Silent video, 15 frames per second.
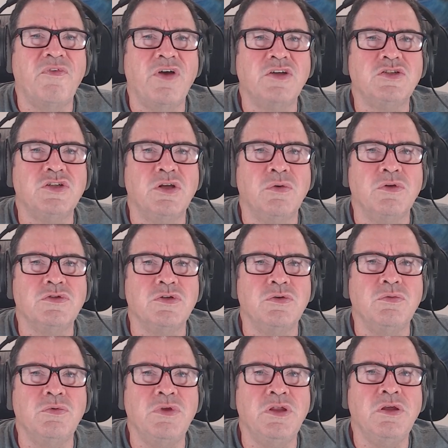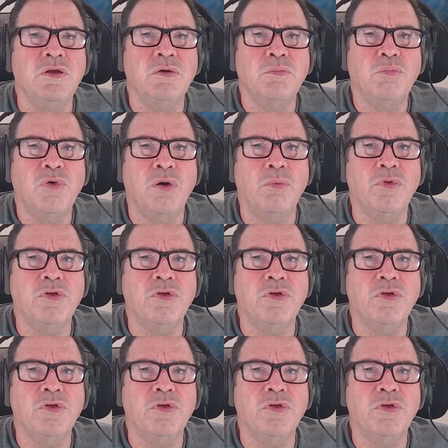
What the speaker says: generates a unique public